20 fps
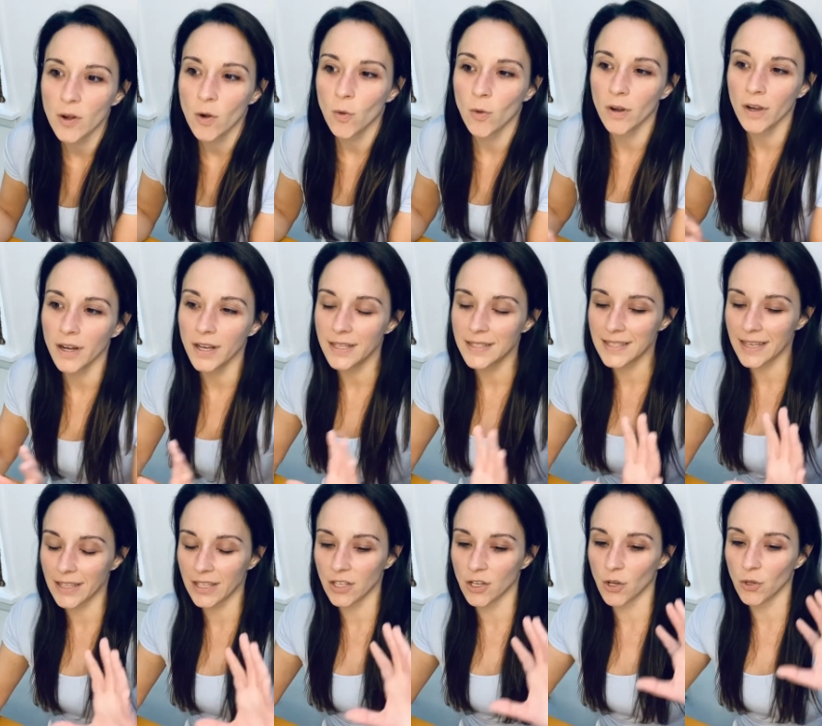or it's
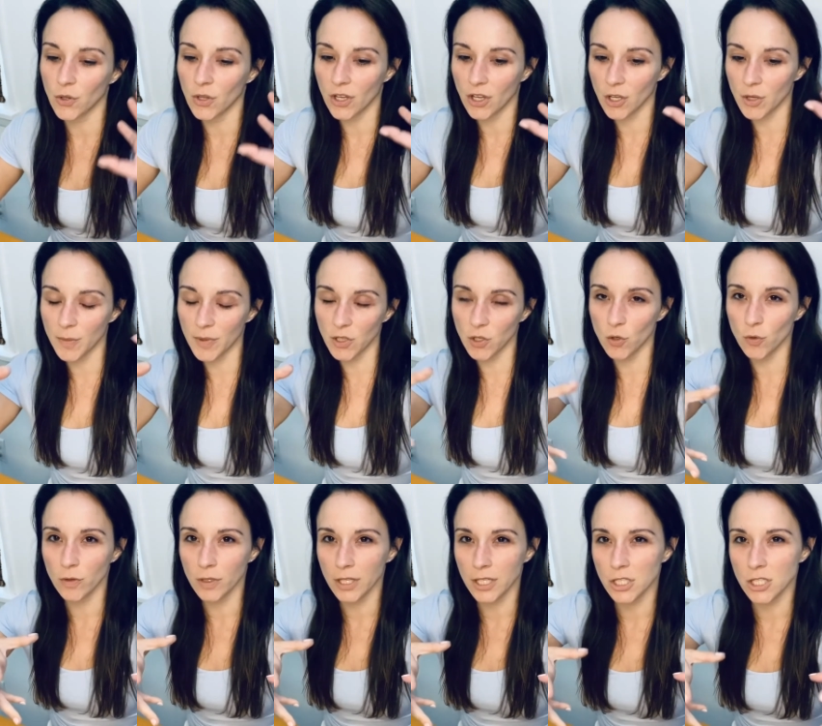like, you know, it could have been a new
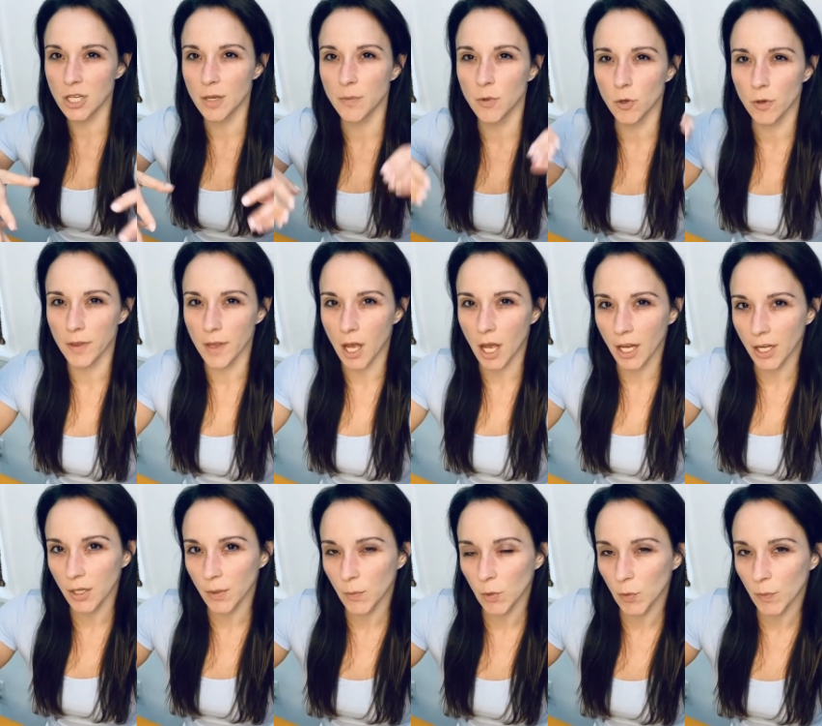relationship, you're in the
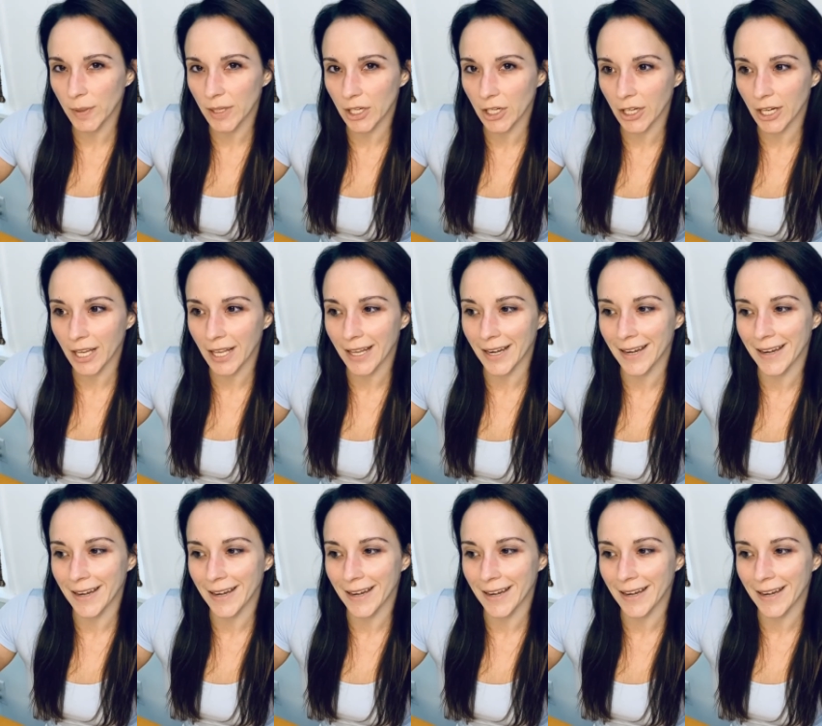honeymoon period,